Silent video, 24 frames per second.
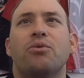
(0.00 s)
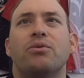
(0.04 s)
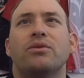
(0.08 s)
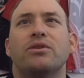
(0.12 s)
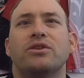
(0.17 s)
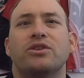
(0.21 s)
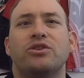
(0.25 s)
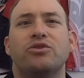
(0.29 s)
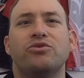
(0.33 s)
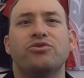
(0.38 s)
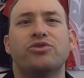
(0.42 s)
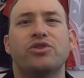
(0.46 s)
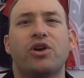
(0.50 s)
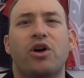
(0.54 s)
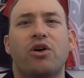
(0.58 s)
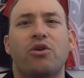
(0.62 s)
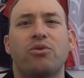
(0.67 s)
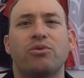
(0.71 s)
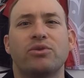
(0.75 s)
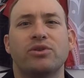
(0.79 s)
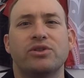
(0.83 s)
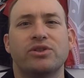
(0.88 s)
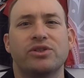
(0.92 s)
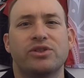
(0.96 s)
Utah
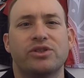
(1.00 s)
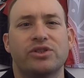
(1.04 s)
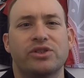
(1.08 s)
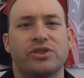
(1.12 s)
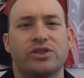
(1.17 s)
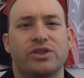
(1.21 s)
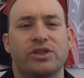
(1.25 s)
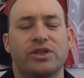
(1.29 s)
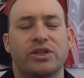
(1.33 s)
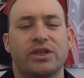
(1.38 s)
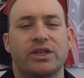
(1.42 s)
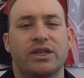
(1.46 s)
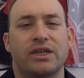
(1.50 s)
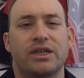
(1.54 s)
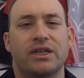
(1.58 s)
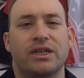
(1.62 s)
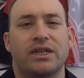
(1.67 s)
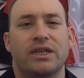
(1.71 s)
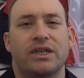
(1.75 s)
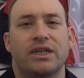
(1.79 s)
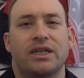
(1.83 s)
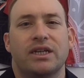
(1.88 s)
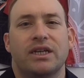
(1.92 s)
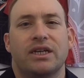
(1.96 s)
was
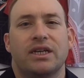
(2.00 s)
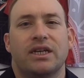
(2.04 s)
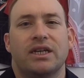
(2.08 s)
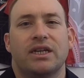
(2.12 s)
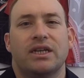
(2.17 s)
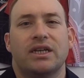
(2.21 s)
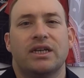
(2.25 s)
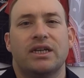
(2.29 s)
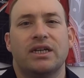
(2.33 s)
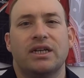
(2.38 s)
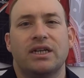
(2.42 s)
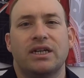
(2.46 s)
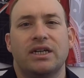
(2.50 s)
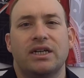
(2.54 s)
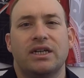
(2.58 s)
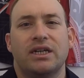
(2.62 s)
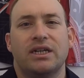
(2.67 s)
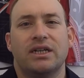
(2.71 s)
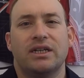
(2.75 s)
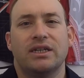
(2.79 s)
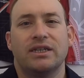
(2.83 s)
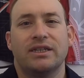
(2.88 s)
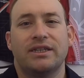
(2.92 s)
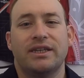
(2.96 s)

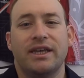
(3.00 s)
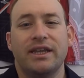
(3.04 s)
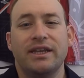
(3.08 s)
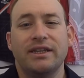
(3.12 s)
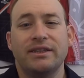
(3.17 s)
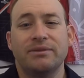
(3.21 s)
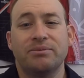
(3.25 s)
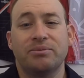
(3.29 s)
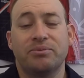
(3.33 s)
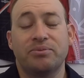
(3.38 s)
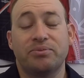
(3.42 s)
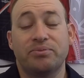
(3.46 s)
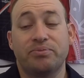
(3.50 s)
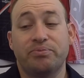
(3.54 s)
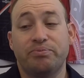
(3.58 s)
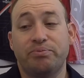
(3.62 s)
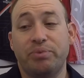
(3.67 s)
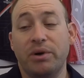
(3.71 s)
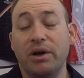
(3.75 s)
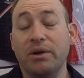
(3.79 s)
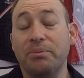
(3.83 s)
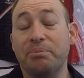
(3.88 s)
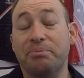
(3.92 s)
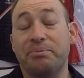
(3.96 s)
getting
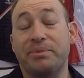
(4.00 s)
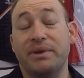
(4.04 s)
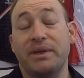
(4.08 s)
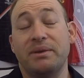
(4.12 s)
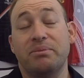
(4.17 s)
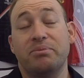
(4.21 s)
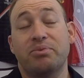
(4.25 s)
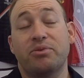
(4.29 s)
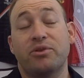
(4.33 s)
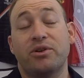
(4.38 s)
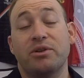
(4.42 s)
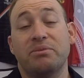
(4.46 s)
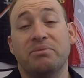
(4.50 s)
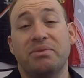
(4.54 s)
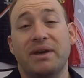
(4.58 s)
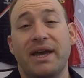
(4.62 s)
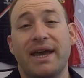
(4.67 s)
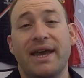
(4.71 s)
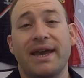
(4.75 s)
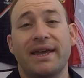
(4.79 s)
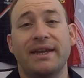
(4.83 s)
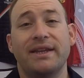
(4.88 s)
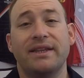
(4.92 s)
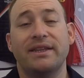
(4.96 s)
butt beat pretty
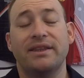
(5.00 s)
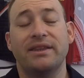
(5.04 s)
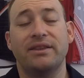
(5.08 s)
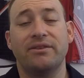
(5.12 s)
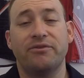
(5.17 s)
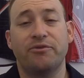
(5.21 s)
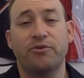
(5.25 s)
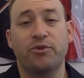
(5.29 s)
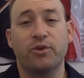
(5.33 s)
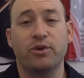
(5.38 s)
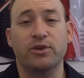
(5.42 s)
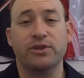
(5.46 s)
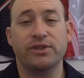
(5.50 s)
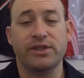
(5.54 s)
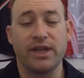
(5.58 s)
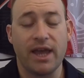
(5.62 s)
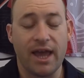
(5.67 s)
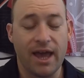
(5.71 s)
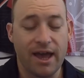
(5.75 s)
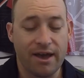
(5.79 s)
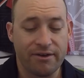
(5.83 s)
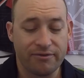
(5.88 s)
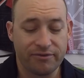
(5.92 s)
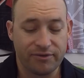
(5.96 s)
bad in the first
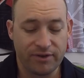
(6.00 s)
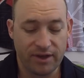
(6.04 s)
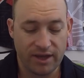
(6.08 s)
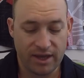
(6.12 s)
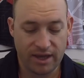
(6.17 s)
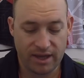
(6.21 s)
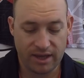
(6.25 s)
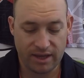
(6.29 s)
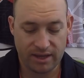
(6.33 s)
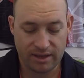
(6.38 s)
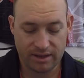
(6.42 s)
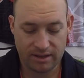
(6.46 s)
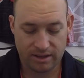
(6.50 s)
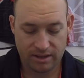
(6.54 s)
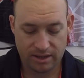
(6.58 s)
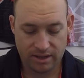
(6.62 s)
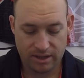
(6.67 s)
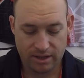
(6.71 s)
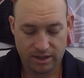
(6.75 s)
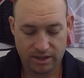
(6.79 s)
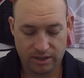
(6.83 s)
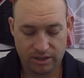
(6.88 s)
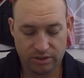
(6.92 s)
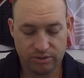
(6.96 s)
half, and
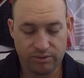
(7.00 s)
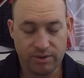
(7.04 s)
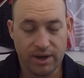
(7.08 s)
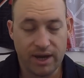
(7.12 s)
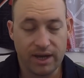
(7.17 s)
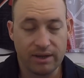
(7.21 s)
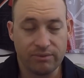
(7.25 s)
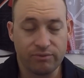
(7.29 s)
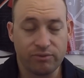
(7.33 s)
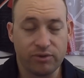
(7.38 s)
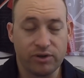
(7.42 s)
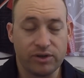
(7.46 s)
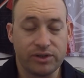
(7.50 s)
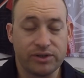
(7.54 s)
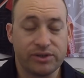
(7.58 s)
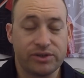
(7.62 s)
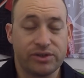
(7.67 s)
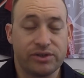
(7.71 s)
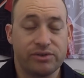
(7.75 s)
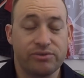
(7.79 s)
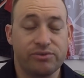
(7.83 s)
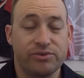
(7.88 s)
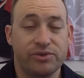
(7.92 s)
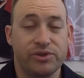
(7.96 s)
you had
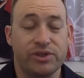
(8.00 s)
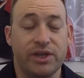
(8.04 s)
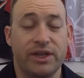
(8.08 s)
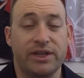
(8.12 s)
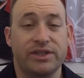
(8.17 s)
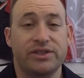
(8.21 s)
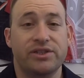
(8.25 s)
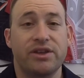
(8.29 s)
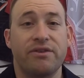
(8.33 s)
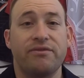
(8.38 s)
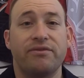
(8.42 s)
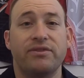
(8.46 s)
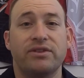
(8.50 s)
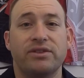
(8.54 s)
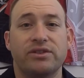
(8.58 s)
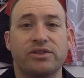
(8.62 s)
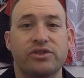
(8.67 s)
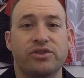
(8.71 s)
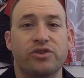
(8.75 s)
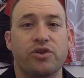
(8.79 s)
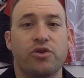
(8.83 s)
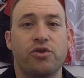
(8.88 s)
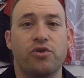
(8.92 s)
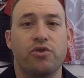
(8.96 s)

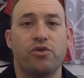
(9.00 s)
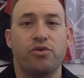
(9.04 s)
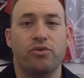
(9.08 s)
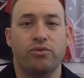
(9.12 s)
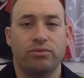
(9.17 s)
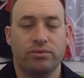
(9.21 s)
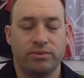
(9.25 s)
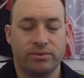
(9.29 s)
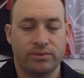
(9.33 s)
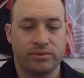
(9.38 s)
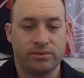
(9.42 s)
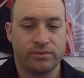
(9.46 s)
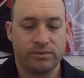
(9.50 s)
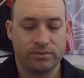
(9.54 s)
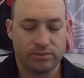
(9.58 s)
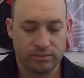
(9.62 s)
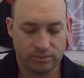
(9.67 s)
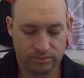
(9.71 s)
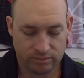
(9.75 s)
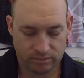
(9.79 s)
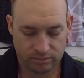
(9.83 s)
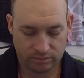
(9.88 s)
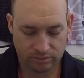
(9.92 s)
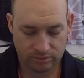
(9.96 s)

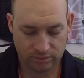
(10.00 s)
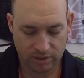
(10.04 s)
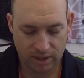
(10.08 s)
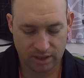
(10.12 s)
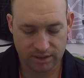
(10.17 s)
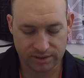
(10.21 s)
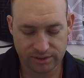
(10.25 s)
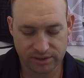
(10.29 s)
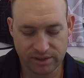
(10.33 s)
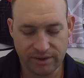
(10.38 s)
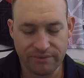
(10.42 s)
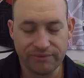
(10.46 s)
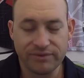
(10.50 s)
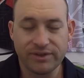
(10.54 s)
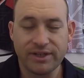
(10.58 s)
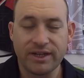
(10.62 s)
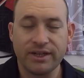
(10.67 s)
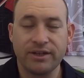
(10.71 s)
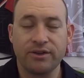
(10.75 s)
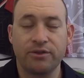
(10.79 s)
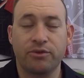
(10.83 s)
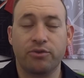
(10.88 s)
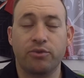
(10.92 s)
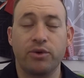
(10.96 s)

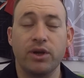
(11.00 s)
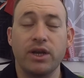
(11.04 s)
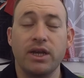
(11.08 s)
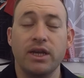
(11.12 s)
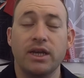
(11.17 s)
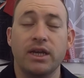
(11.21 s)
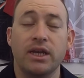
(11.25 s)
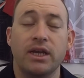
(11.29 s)
17-3